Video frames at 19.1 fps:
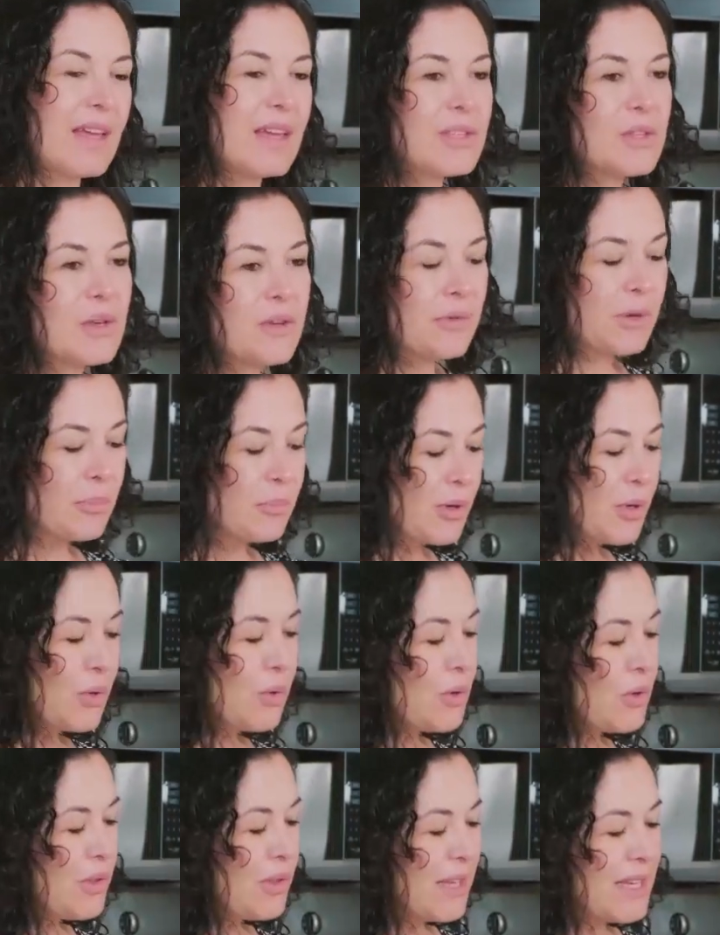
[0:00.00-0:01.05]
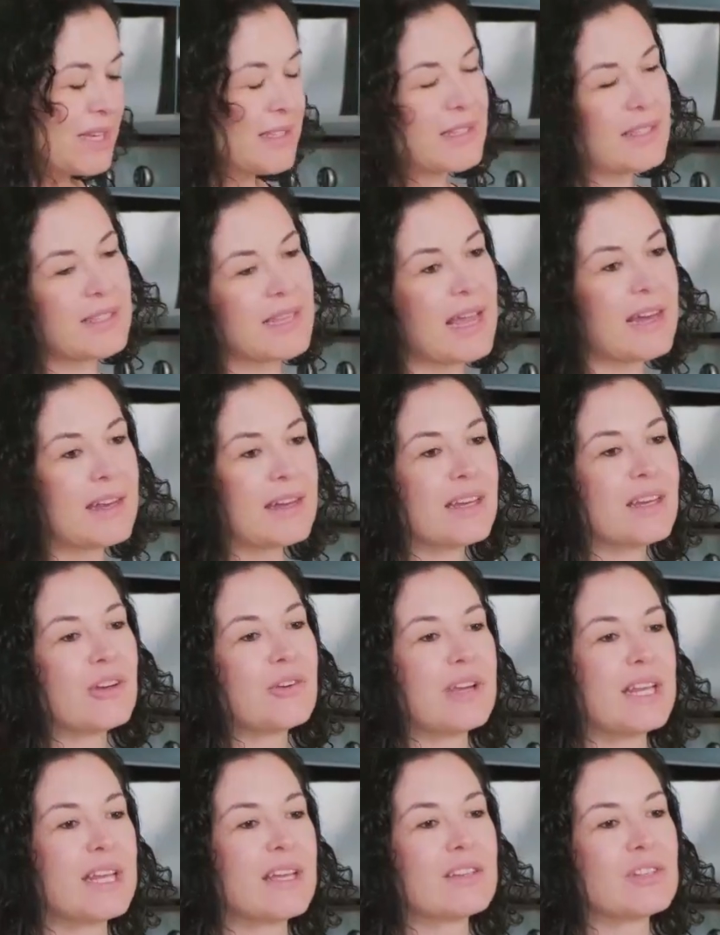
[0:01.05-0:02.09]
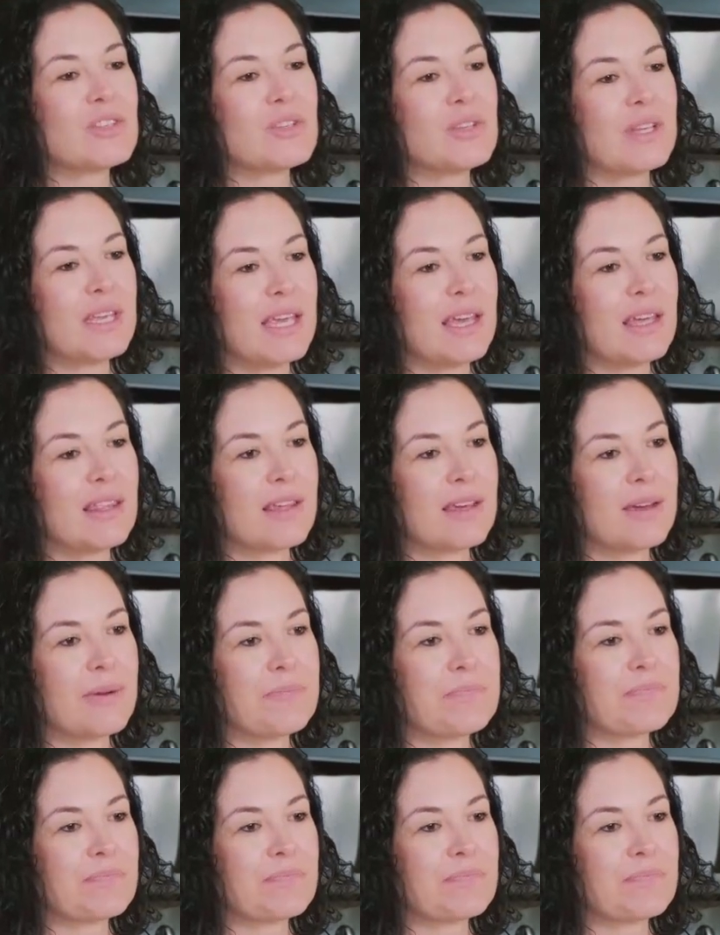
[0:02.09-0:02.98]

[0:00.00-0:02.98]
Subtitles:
So if you put all these salad ingredients together,